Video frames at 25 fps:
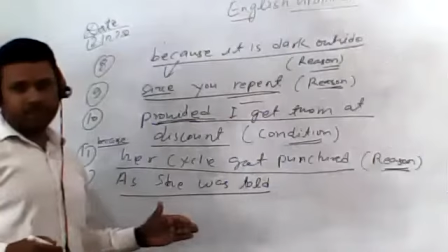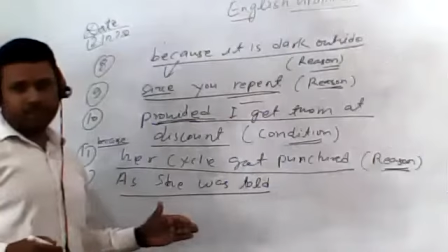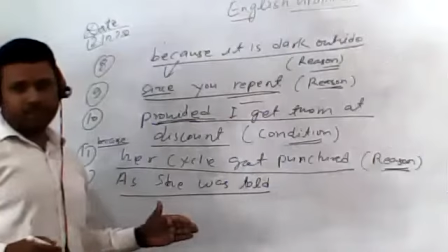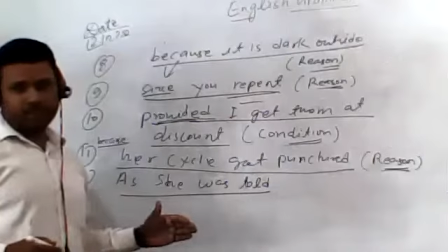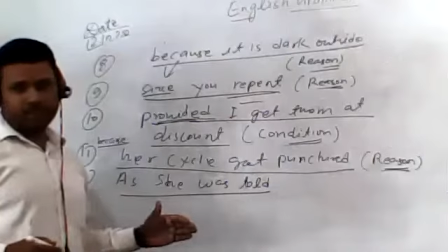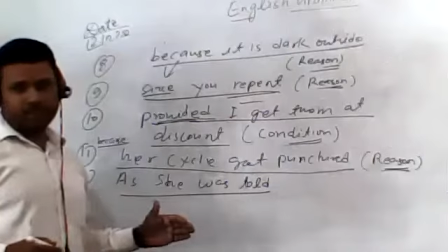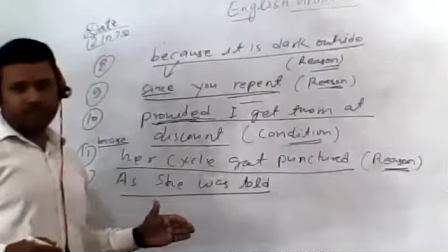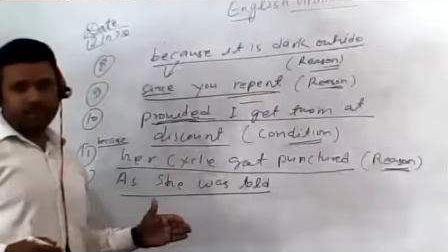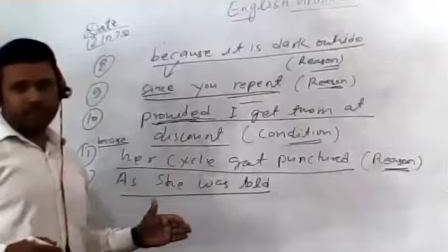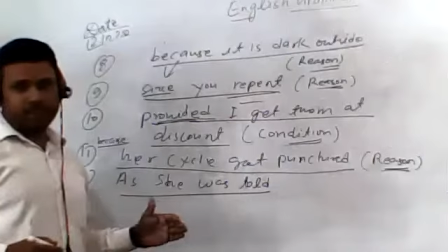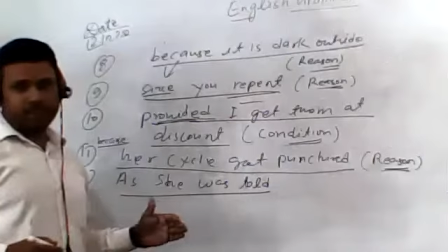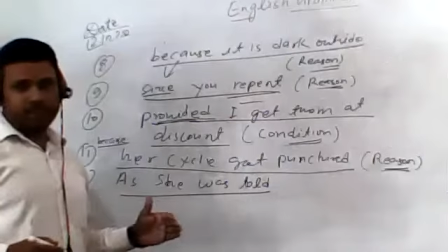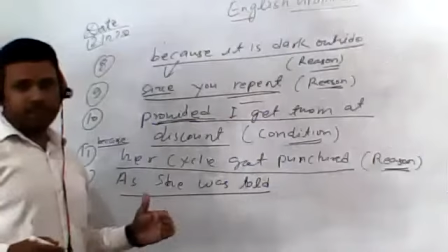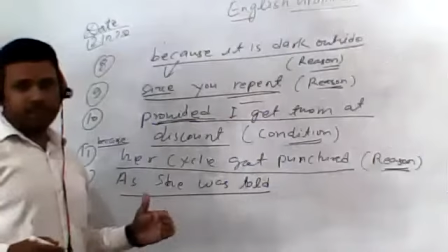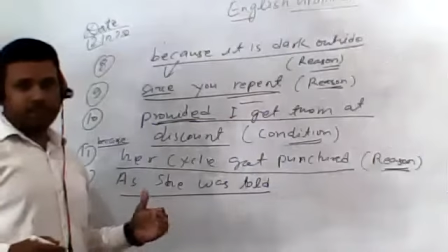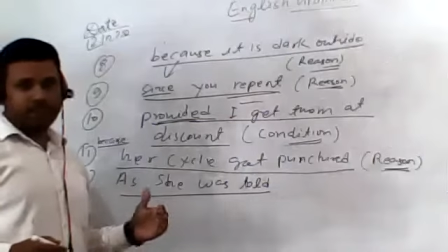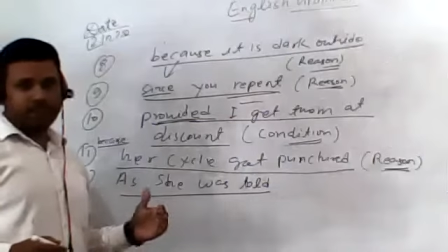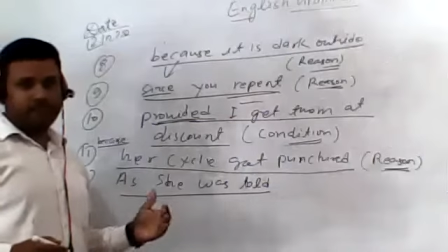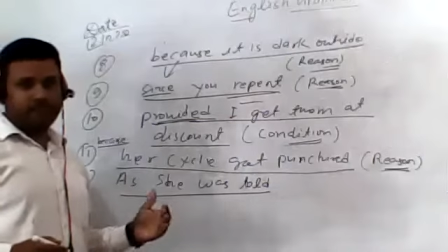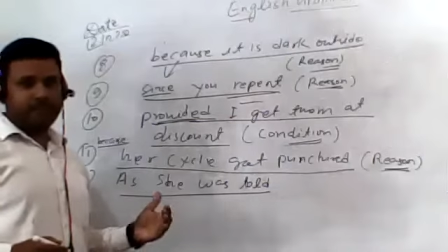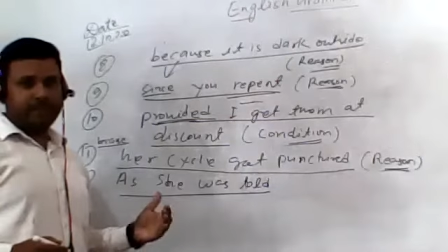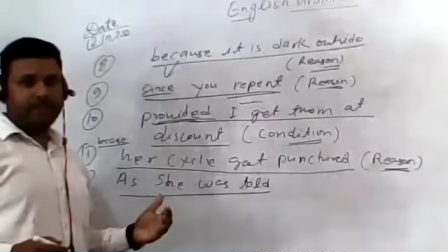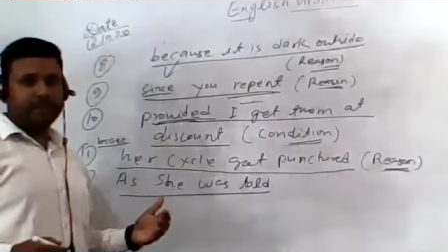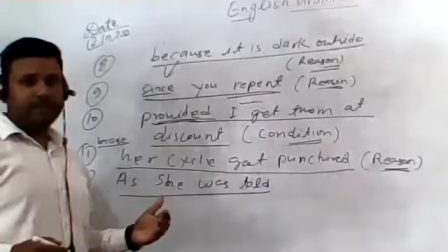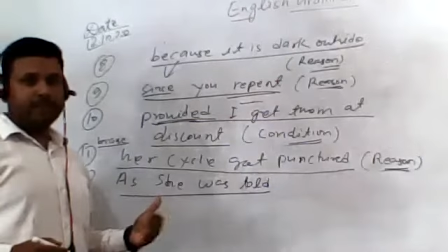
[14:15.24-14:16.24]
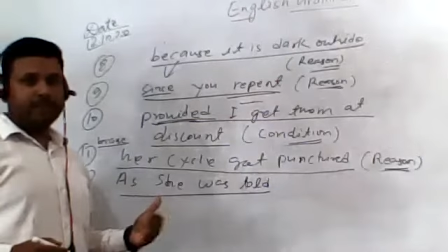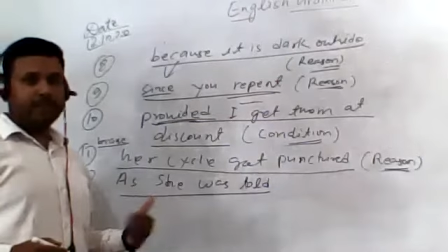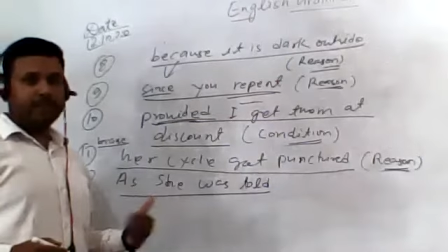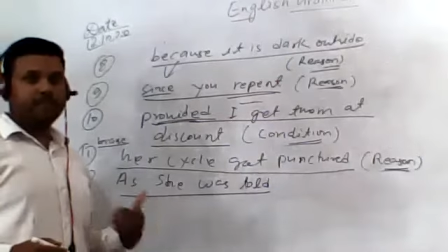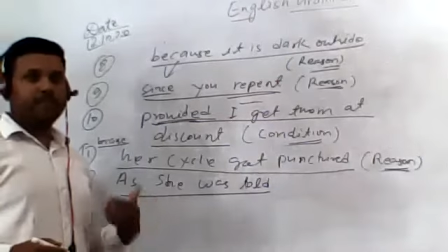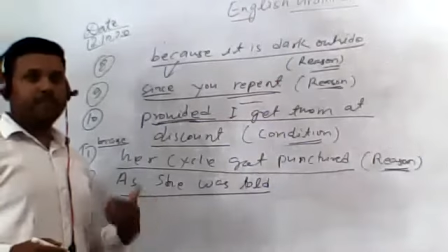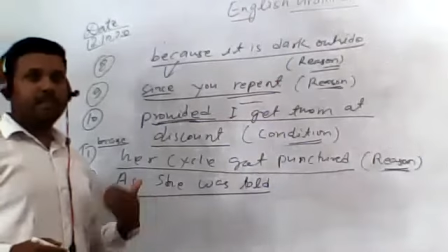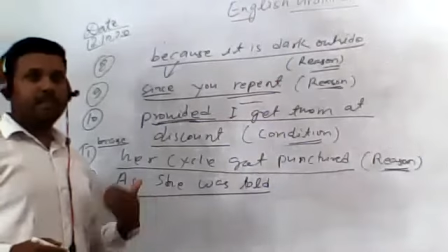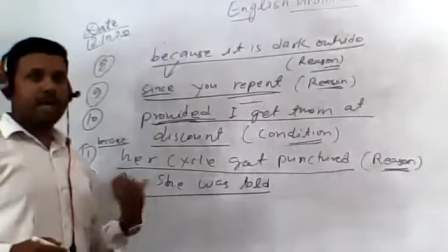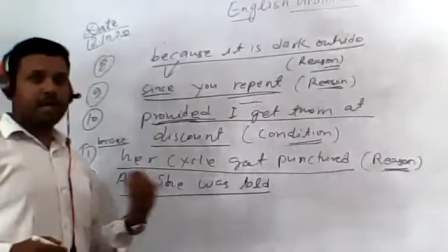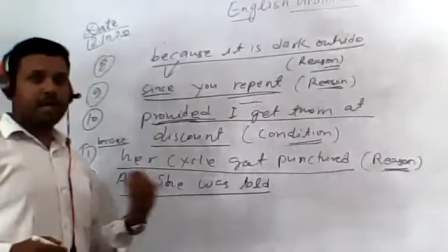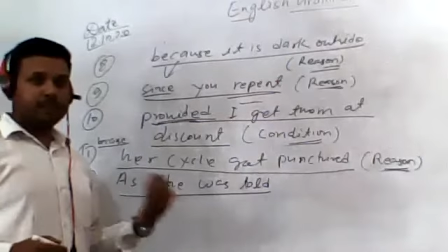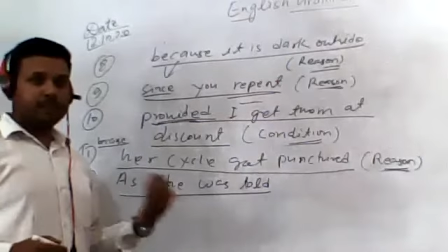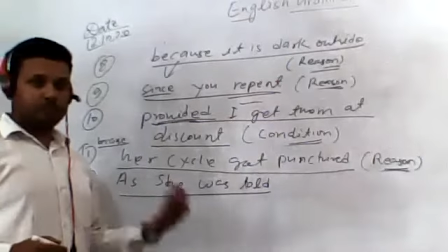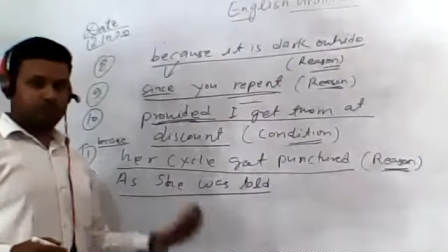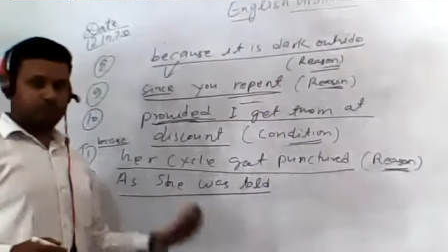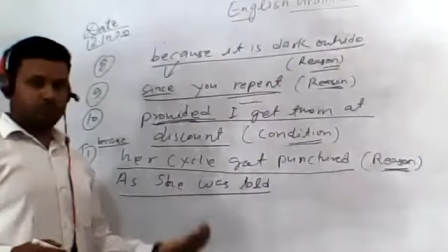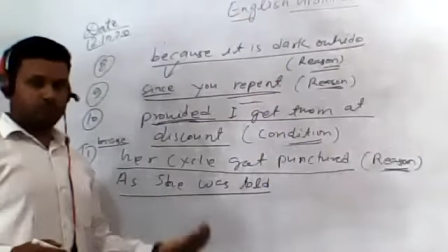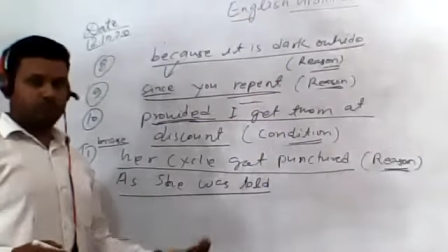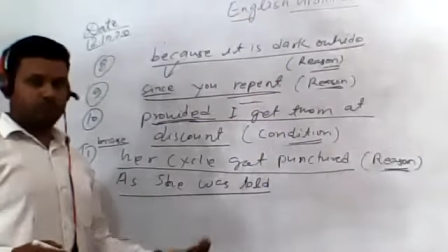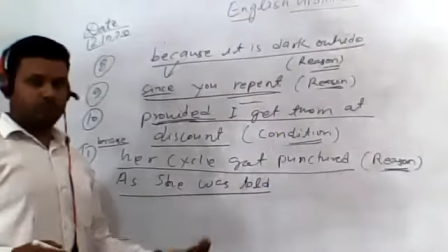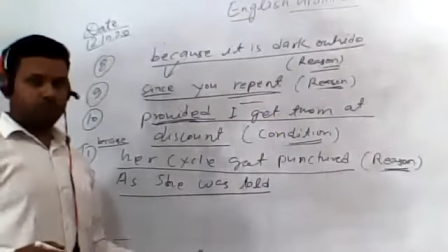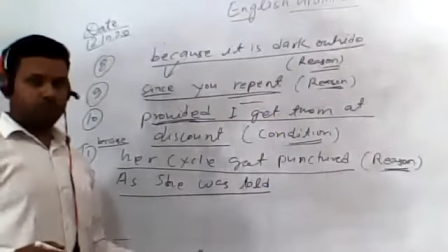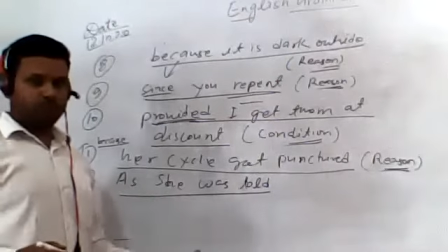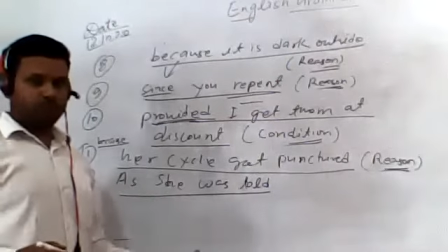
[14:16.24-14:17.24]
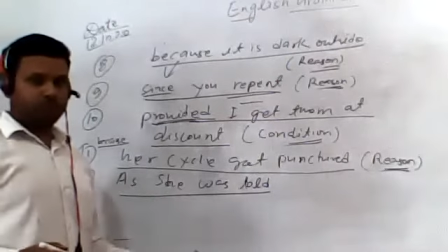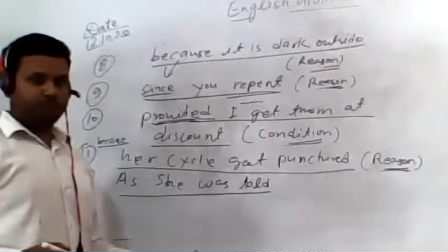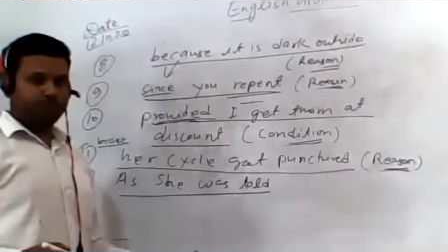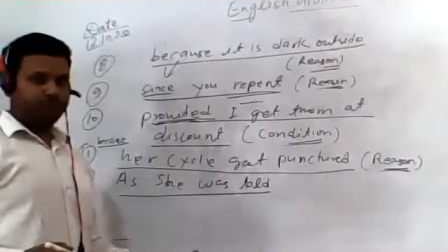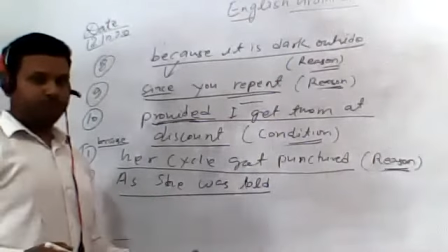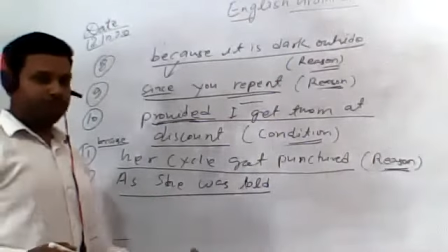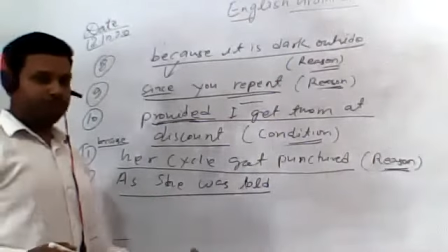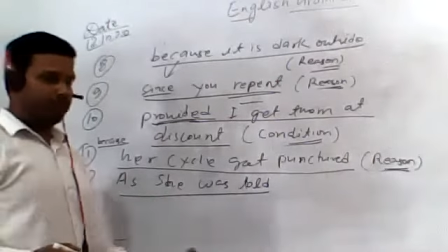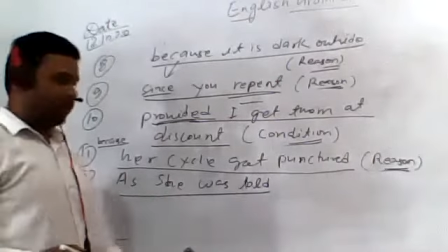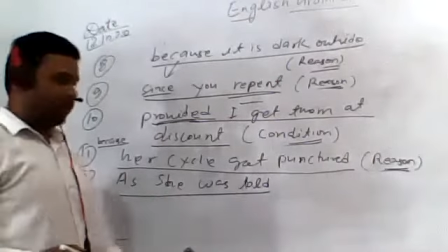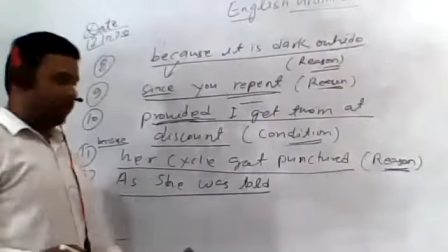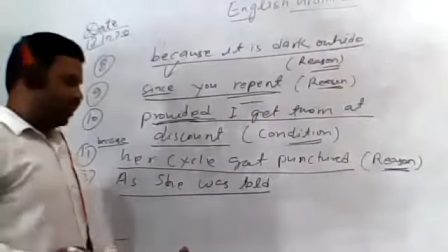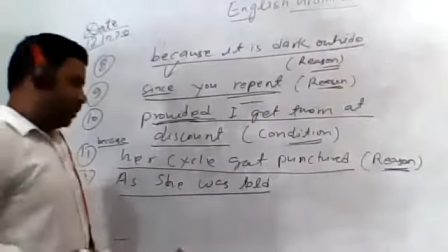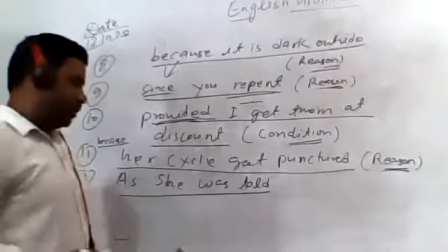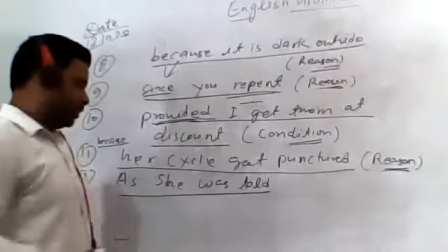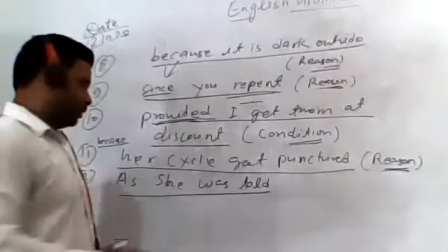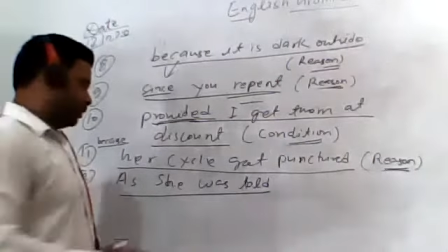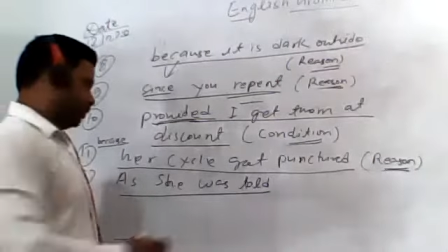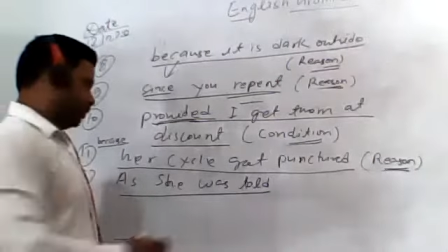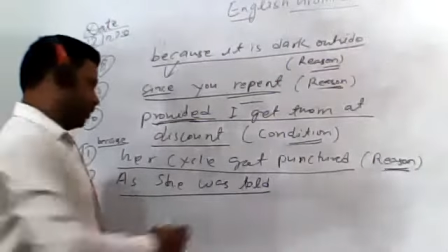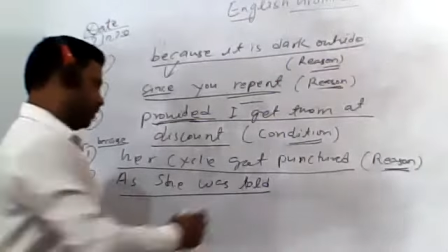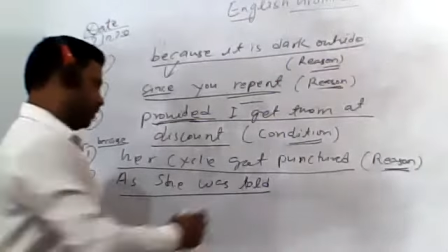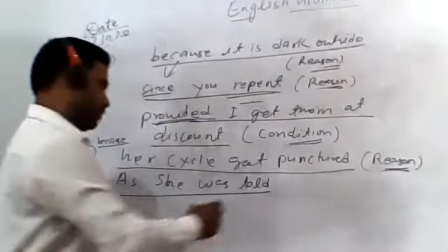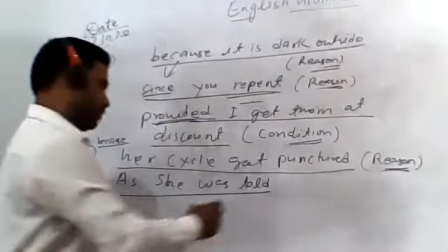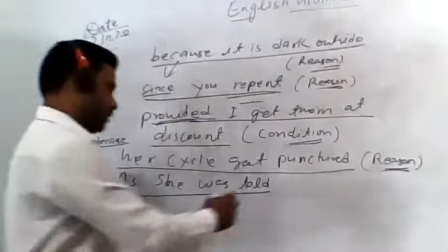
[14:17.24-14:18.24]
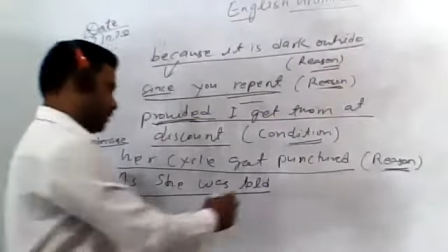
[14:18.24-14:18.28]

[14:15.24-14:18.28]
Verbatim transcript: uh, the way she was asked to do. So it,